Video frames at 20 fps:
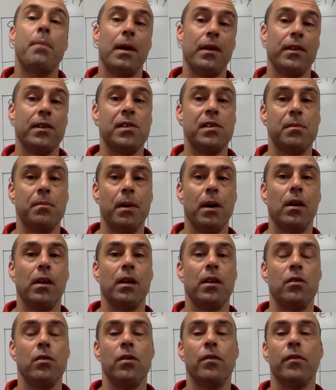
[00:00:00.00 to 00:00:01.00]
about the
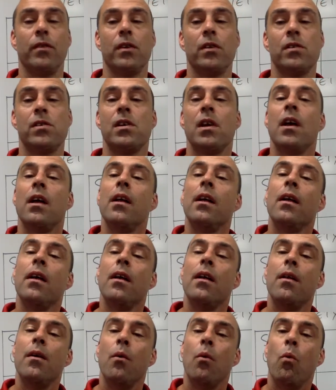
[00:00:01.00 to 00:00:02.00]
symbolic universe.
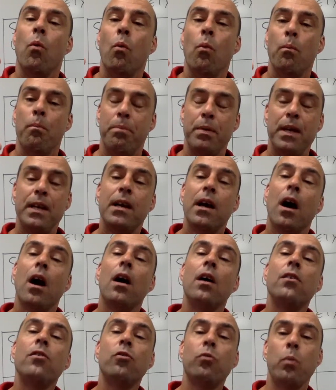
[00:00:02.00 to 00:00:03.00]

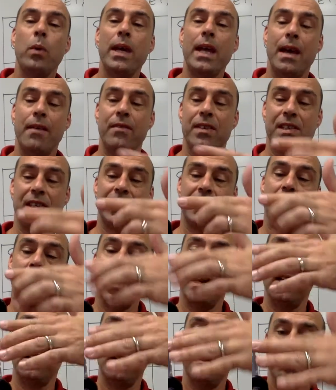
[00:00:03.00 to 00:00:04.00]
Because we have
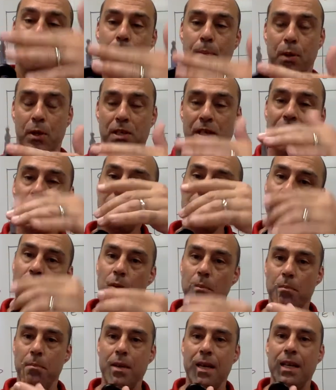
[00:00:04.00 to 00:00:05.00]
assigned
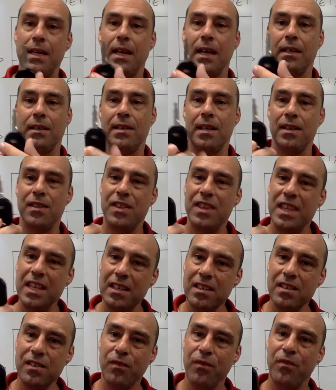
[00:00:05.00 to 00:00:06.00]
particular meaning to
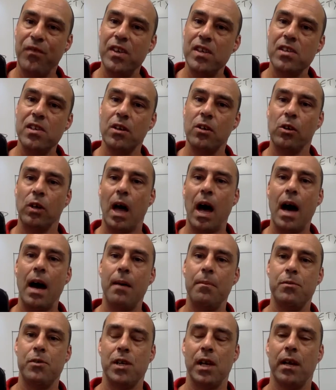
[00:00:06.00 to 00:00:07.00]
this physical
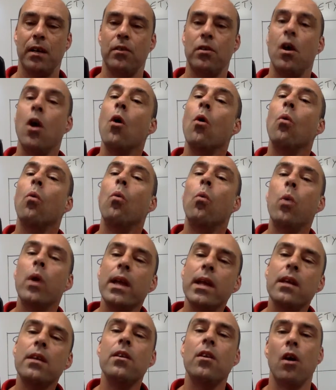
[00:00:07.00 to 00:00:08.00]
object,
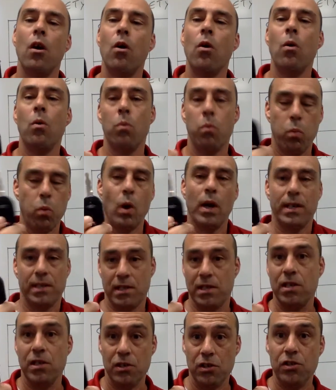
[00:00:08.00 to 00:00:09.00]
we know
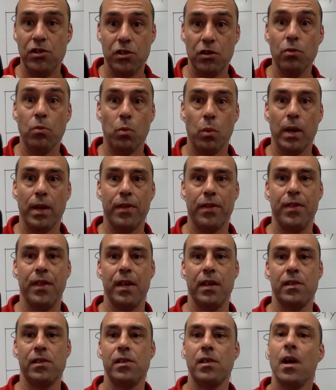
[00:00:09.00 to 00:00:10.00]
what to do with
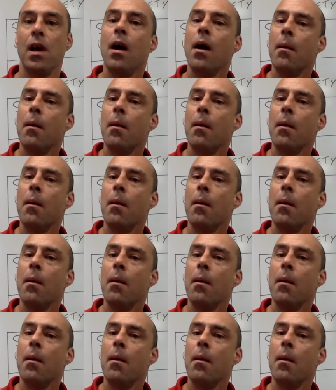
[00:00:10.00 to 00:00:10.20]
this.